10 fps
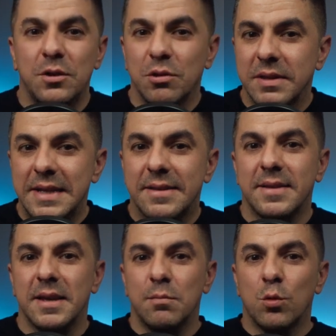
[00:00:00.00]
you'll need to
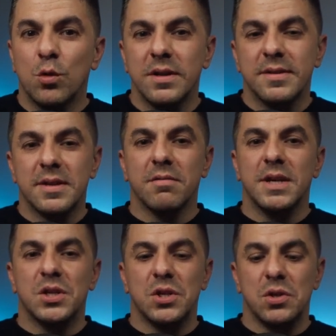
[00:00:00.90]
take more
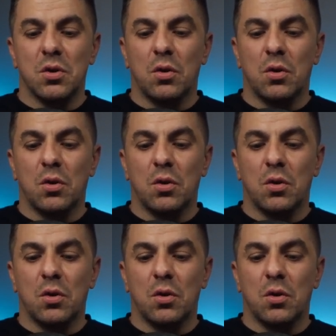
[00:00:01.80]
consideration